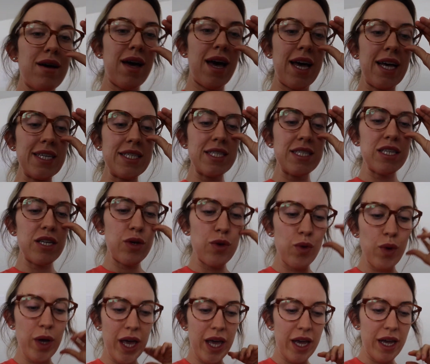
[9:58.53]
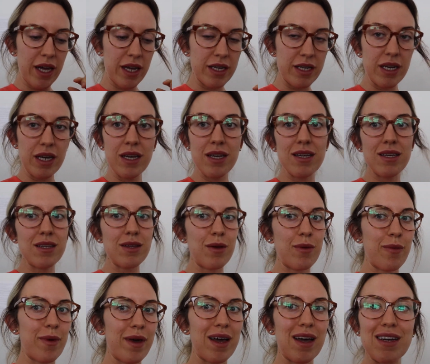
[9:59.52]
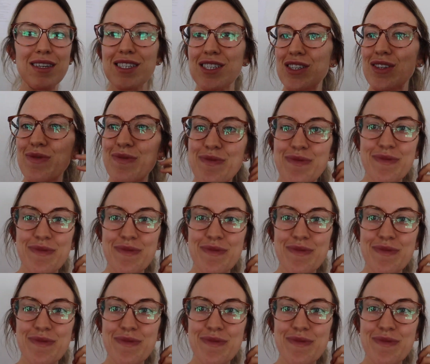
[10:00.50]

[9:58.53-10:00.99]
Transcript: S U N. -H.